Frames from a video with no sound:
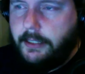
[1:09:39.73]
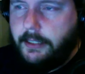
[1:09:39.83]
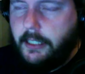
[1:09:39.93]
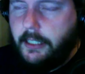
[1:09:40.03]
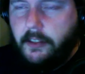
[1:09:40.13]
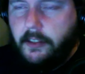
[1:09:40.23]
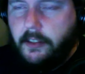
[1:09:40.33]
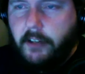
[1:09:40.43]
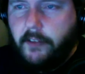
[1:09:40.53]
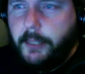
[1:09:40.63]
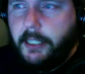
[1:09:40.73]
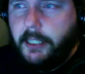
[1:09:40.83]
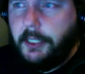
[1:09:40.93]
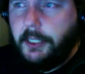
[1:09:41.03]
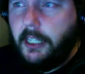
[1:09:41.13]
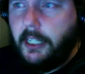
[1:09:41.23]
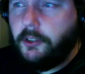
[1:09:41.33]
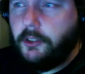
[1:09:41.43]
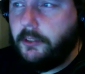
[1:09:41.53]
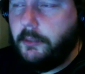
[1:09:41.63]
and the craft beer scene has
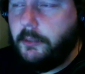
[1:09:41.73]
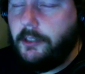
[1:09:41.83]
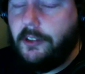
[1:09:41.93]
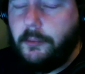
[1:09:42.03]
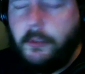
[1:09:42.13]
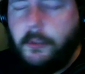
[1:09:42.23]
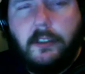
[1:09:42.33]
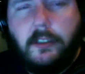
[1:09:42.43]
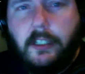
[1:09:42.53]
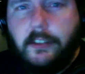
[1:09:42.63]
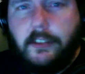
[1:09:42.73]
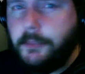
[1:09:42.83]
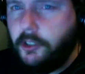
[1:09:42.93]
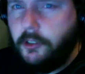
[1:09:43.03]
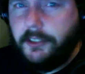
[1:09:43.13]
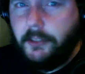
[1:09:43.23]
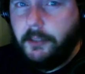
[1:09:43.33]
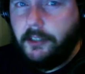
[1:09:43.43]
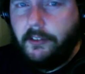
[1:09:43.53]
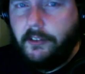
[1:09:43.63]
matured so much, the community has matured so
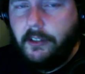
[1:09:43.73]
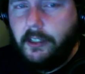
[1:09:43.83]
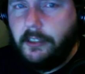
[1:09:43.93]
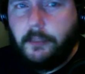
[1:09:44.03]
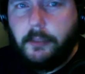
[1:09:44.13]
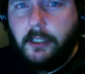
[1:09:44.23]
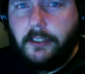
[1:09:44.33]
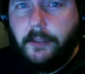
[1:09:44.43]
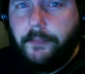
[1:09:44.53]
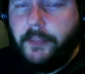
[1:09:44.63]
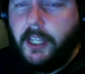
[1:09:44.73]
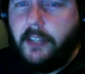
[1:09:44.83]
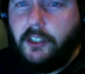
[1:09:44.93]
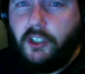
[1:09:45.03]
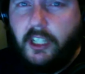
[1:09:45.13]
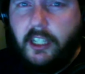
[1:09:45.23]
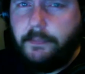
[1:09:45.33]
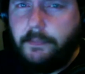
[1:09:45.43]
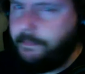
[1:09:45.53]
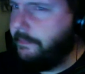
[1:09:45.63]
much over the last couple of years. This year
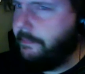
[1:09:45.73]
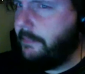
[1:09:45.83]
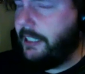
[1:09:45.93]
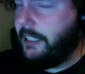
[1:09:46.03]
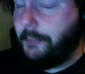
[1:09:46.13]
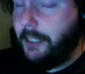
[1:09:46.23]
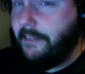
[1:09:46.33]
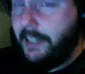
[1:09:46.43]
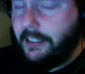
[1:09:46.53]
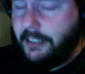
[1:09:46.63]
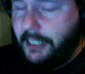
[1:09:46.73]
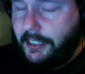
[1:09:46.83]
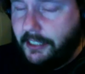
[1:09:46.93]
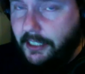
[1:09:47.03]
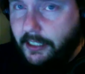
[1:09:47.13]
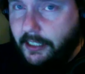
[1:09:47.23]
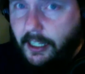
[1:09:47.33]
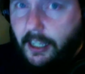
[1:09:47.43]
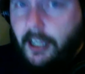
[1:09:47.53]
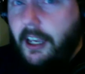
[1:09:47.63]
has been fantastic.
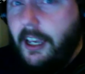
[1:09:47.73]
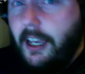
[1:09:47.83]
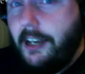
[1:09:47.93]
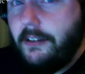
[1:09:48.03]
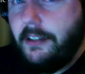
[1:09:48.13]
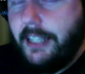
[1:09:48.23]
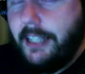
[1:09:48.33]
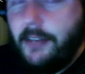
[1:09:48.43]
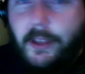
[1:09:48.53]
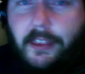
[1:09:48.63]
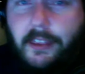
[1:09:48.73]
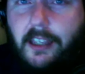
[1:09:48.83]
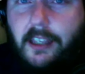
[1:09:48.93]
And again, we thank